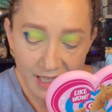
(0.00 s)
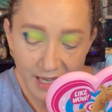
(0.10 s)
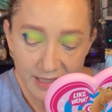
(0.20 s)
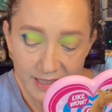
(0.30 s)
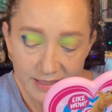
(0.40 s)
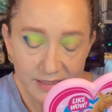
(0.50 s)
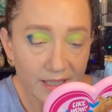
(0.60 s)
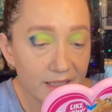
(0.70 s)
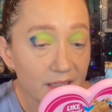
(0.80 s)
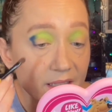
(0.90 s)
And he's
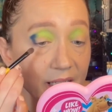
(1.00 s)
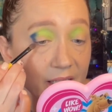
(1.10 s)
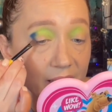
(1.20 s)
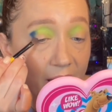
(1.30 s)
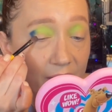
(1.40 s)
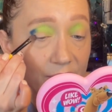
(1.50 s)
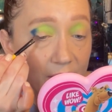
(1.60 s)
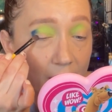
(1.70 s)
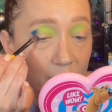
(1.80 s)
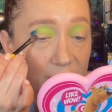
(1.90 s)
like, the lady left?
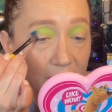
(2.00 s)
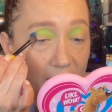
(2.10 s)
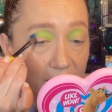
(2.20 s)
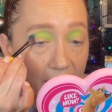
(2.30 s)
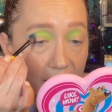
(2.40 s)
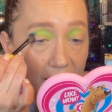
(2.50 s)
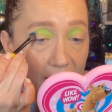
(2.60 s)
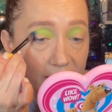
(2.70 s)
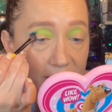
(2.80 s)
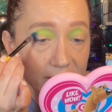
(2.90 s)
And I was like,
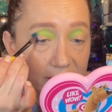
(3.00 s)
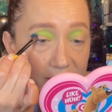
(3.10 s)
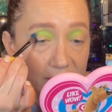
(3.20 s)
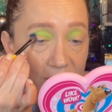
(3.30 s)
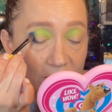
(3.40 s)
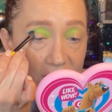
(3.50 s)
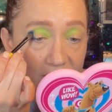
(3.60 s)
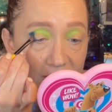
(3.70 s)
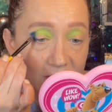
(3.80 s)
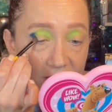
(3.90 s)
yeah. She
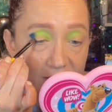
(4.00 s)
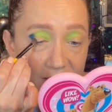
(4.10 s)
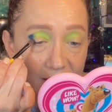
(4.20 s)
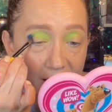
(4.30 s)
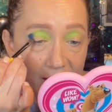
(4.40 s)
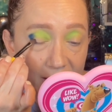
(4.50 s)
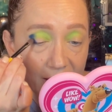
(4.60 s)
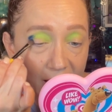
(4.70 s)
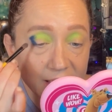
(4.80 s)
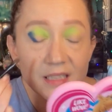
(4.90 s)
just,
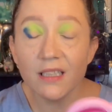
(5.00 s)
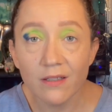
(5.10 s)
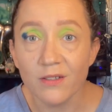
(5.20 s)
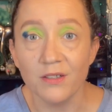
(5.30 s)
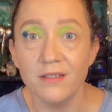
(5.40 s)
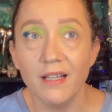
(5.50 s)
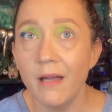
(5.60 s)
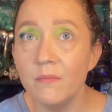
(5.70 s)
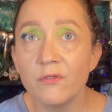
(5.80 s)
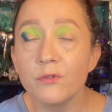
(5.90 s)
I still
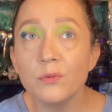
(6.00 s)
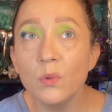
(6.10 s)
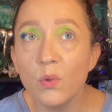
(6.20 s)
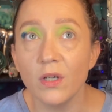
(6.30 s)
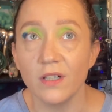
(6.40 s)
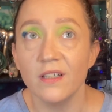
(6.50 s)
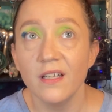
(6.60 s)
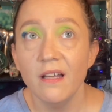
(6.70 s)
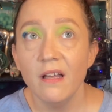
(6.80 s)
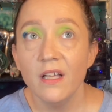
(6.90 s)
am floored
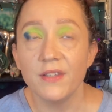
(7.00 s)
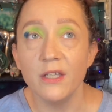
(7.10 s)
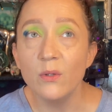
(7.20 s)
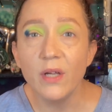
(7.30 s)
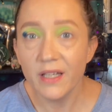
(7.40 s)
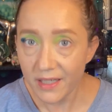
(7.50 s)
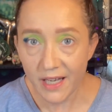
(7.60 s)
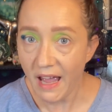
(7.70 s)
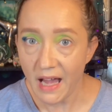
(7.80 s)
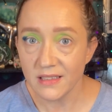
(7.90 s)
that you get in an
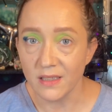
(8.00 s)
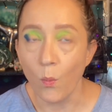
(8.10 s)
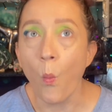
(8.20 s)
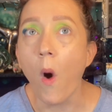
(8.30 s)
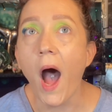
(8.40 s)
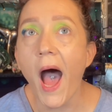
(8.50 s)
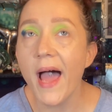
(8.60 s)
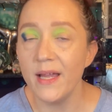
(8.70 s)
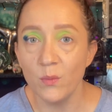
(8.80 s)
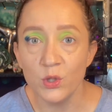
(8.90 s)
accident.
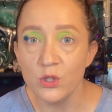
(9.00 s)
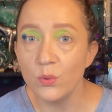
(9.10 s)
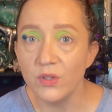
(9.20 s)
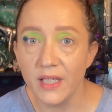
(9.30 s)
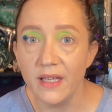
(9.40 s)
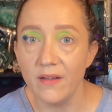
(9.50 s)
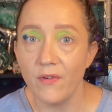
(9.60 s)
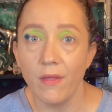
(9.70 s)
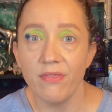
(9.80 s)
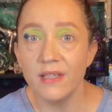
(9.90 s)
Why would you leave
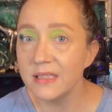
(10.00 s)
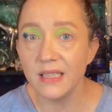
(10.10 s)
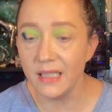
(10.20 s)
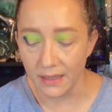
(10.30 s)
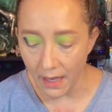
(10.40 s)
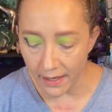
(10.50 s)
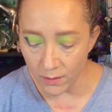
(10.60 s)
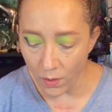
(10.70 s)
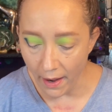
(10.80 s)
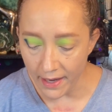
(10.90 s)
the scene? I
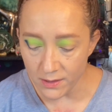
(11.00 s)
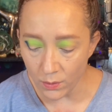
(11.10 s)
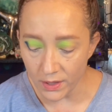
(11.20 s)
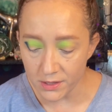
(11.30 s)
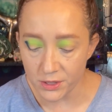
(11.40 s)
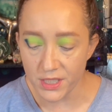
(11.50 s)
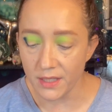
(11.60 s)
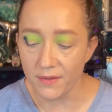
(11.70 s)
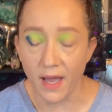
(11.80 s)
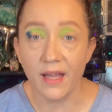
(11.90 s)
don't
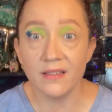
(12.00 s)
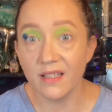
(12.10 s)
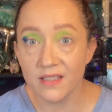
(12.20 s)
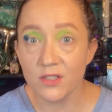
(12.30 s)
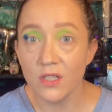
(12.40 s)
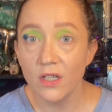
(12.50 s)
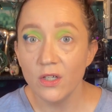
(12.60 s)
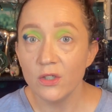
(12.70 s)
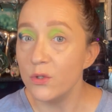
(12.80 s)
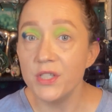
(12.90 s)
understand that, unless
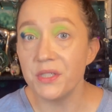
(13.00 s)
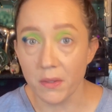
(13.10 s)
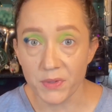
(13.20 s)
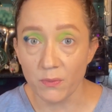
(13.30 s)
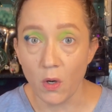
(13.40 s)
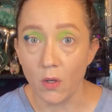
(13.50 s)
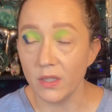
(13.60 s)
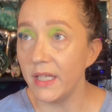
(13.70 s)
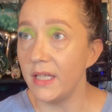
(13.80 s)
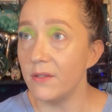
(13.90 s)
you did something wrong,
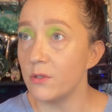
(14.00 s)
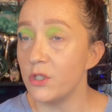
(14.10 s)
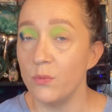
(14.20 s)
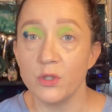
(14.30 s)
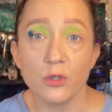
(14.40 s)
like either she was